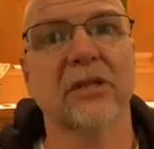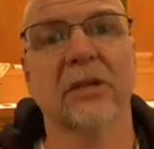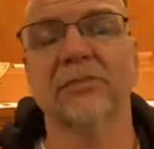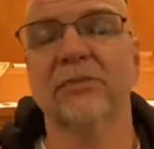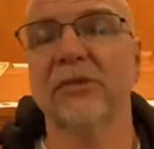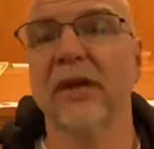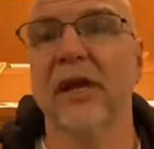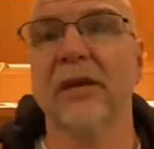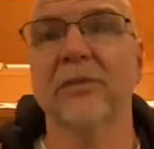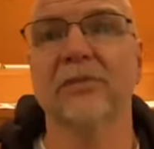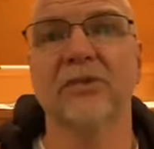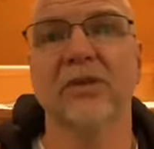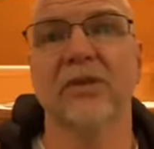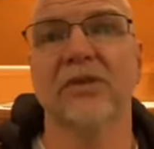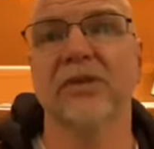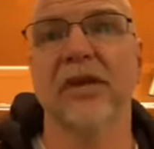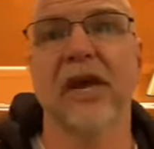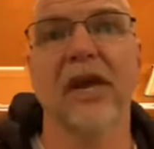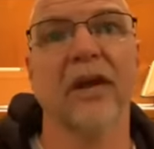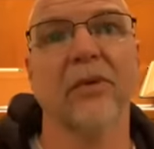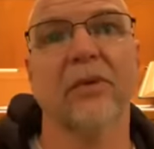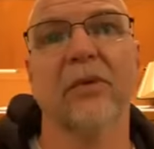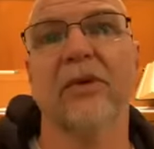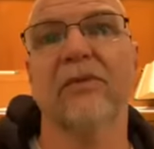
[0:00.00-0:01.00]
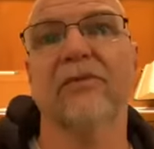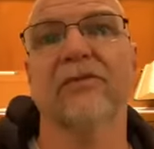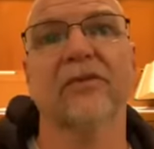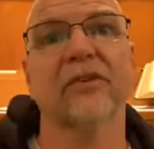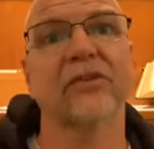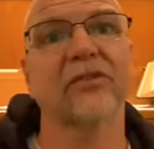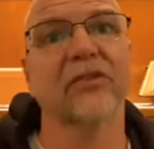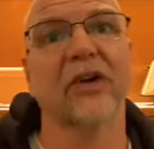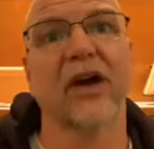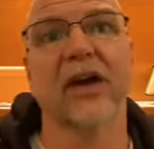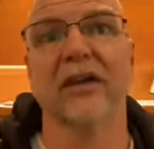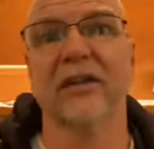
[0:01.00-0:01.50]
Sometimes it's, hey, we've
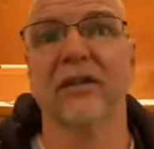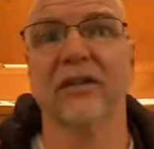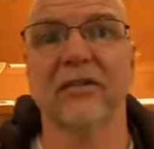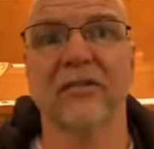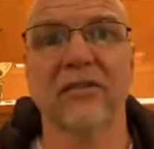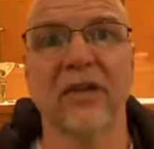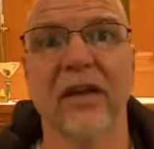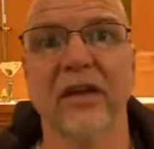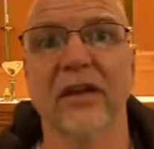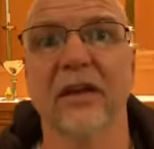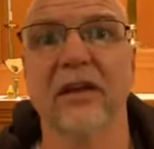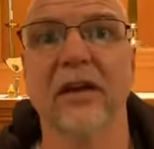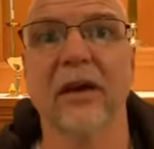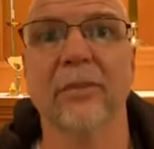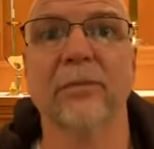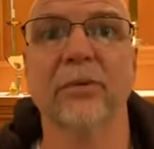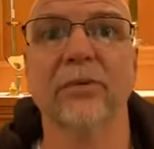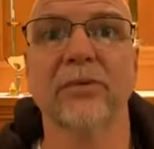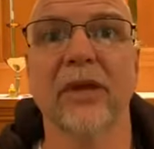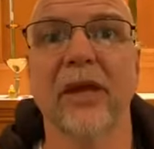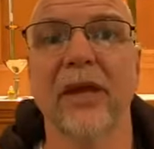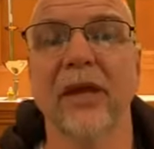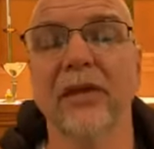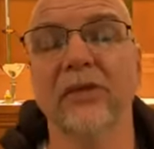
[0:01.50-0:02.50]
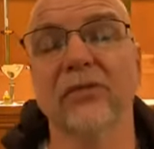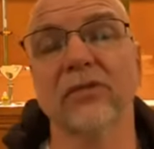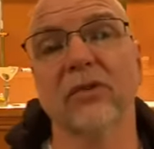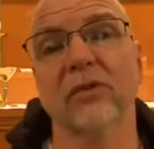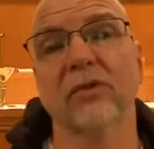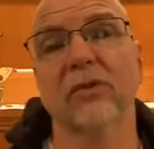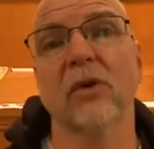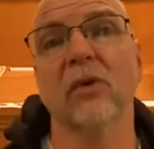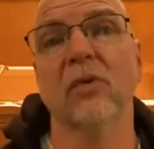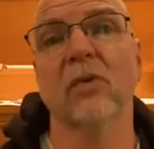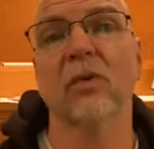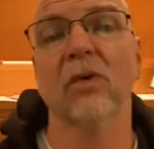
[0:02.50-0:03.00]
decided to take a couple days, so
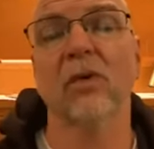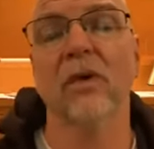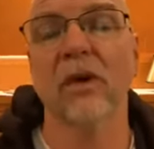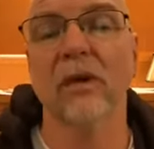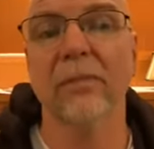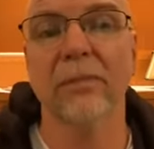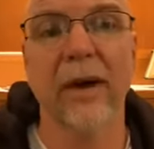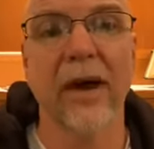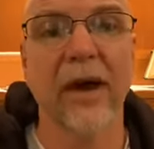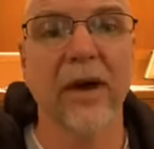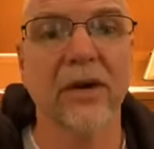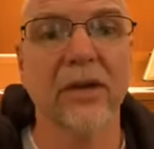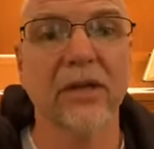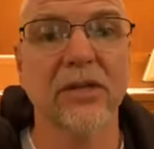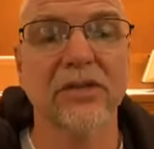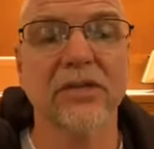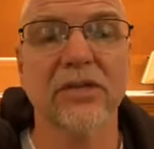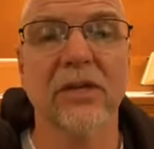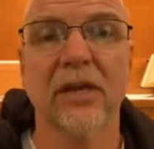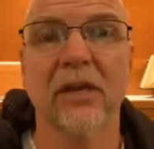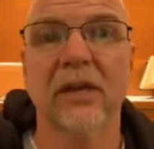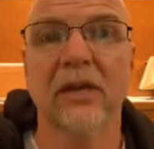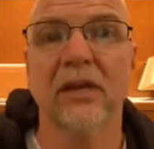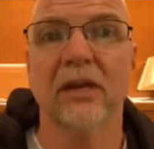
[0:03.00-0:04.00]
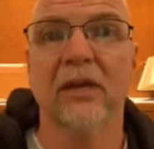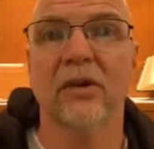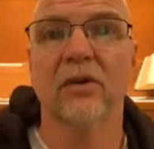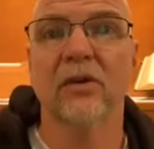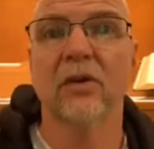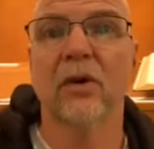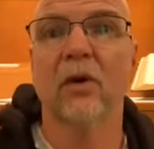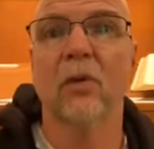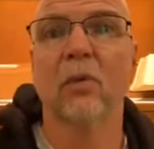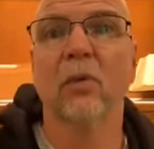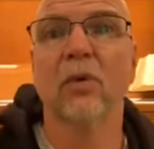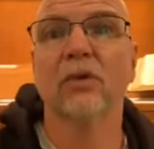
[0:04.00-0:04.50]
don't worry about us. You
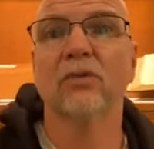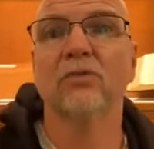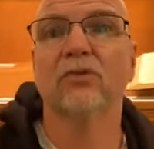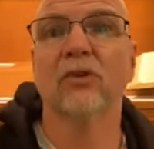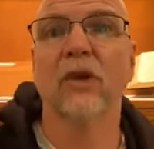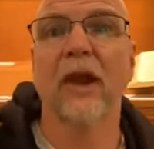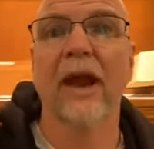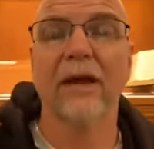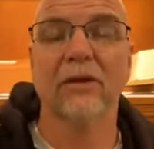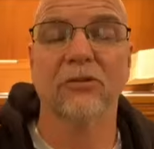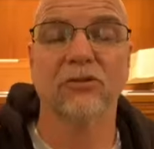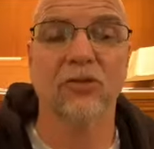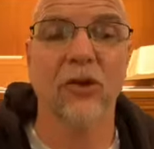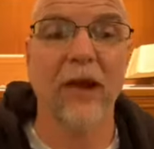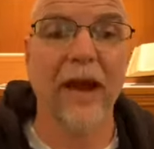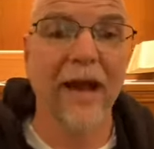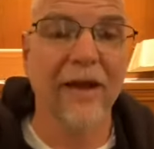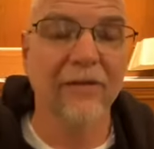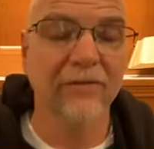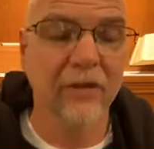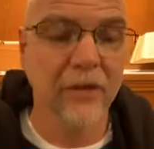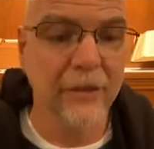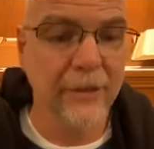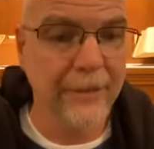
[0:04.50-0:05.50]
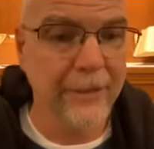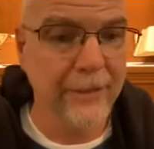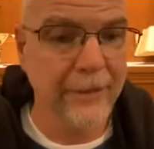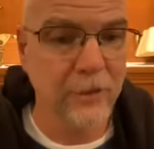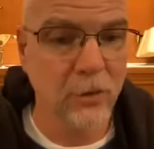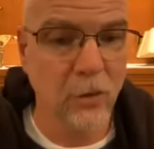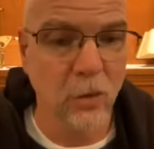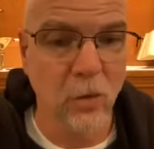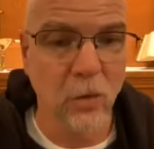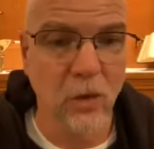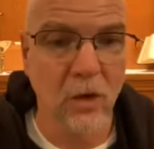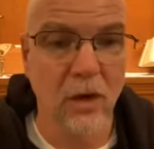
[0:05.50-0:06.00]
know, we're dra- traveling
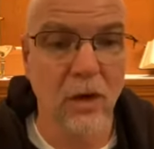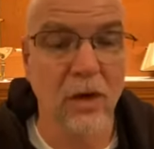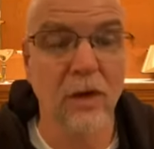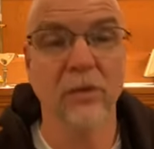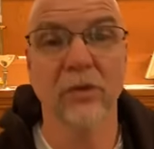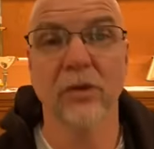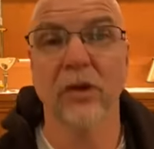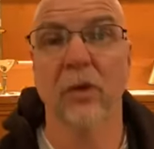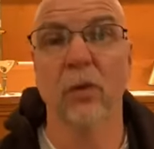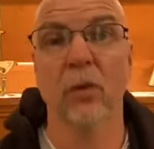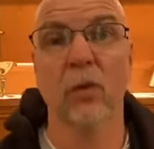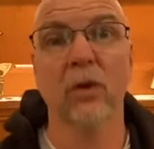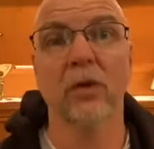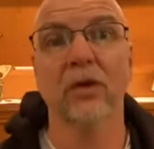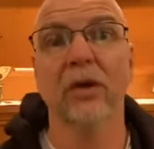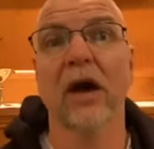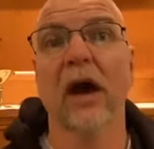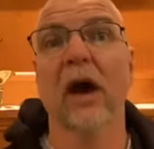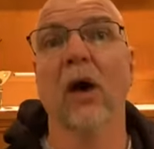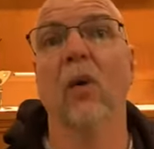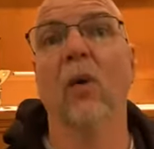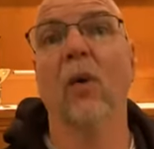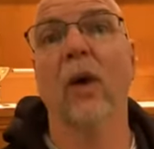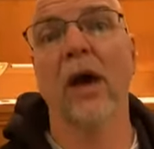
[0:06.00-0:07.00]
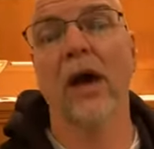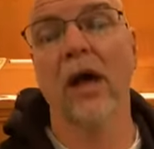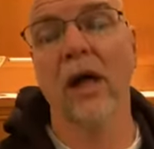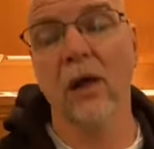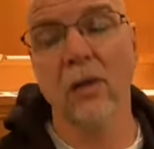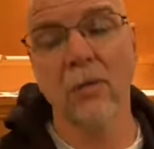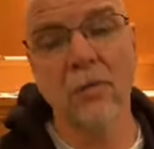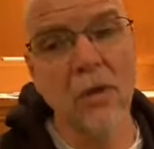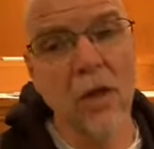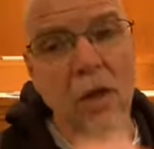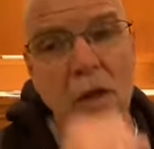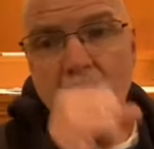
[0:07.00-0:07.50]
or, you know, we're not
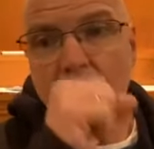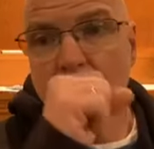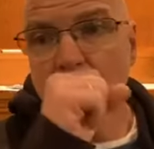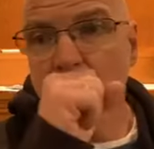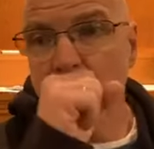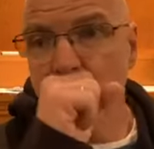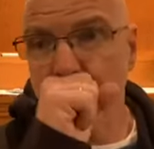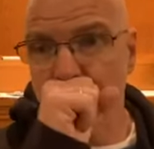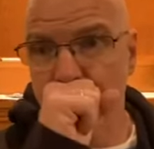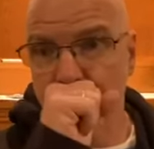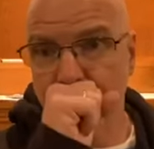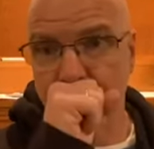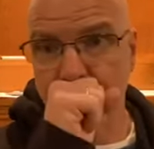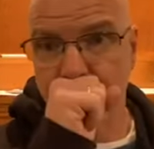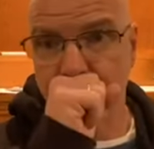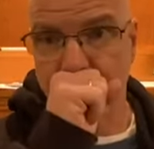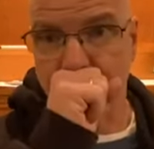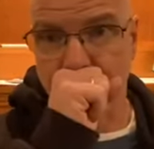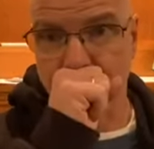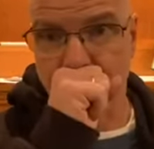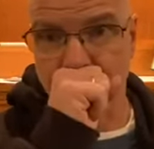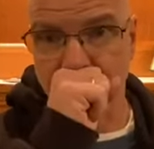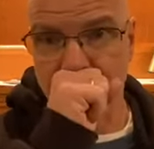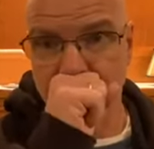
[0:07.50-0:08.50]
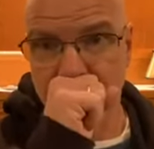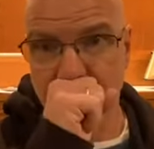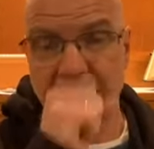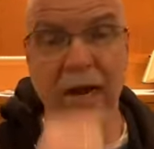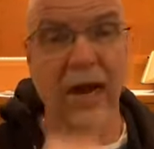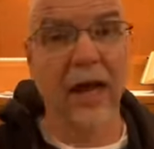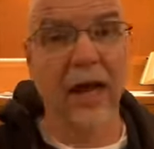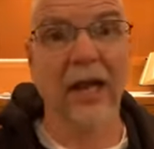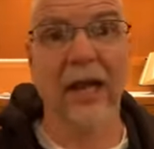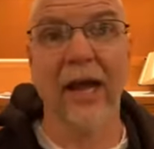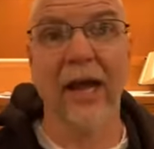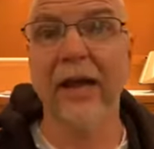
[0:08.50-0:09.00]
well.
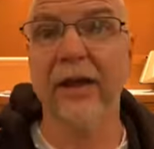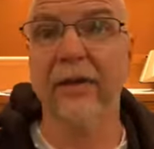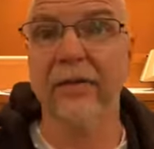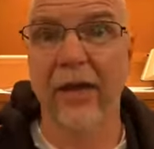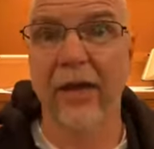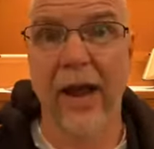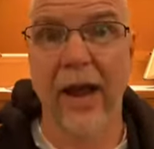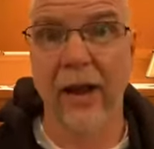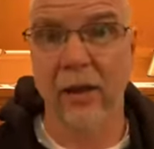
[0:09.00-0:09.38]
And I like